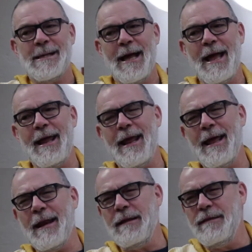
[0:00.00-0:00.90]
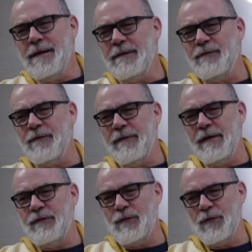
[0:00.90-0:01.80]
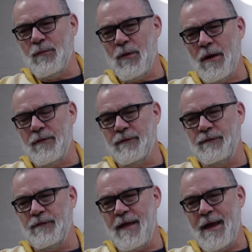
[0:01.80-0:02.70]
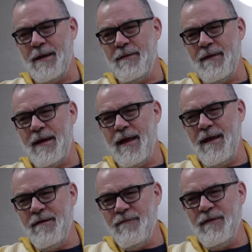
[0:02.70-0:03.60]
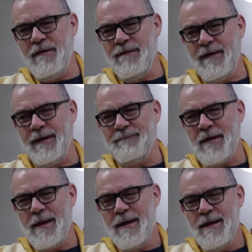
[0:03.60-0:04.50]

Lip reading: And I think it's very true, brothers, that everything